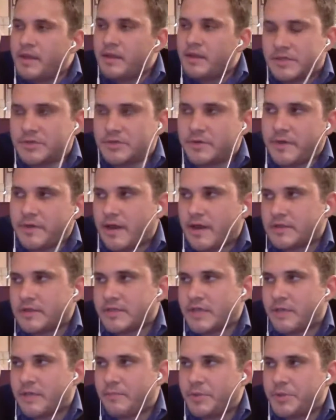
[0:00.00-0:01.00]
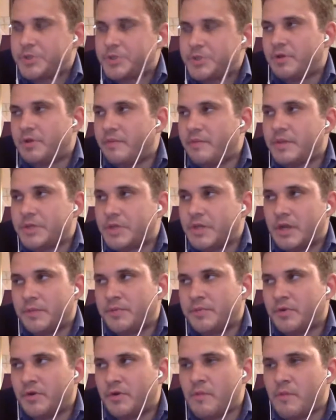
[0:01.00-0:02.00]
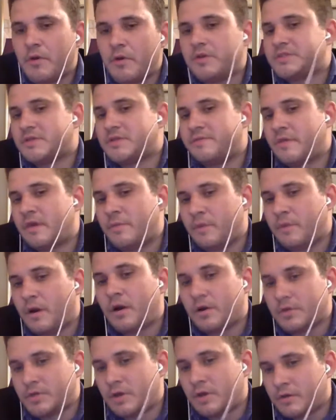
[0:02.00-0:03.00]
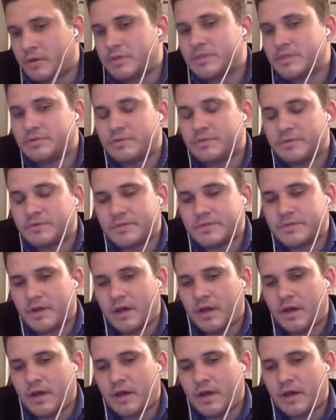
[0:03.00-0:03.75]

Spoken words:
school that has a petroleum engineering program, most of them are target schools.